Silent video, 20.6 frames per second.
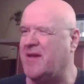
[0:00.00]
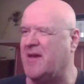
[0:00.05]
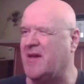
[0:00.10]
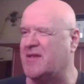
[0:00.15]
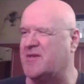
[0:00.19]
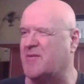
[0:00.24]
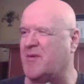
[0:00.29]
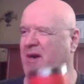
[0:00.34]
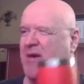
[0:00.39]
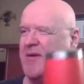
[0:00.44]

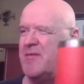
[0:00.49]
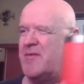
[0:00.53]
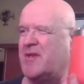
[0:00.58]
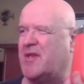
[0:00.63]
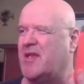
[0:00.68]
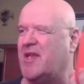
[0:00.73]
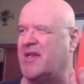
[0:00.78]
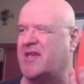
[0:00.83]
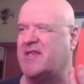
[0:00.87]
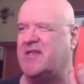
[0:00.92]
that's why I
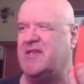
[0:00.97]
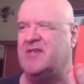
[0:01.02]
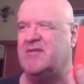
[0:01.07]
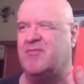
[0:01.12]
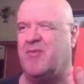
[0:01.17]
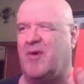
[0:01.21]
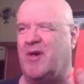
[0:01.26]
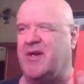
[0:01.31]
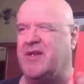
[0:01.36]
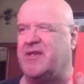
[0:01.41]
really like
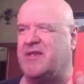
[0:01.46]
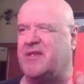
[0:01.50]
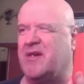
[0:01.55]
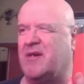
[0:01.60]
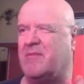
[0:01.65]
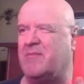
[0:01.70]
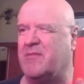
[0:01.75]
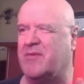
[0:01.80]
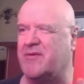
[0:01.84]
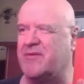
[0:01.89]
these wine
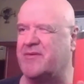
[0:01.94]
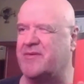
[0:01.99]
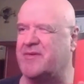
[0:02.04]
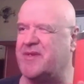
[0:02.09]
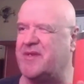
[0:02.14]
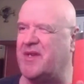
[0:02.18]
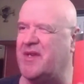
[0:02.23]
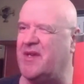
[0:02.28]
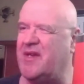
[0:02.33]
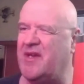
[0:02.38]

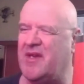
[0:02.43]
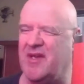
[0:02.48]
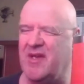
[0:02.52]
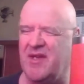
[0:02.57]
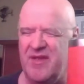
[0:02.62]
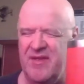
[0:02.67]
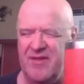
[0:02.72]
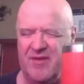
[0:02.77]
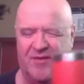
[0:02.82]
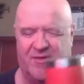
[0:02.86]
tumblers.
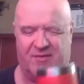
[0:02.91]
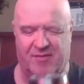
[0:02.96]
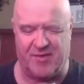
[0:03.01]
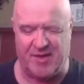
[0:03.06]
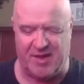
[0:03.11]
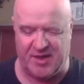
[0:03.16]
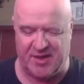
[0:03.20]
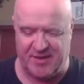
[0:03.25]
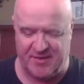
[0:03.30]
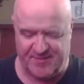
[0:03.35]
They're
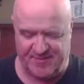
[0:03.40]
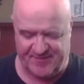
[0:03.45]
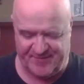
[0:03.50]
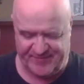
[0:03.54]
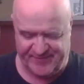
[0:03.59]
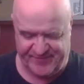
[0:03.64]
great.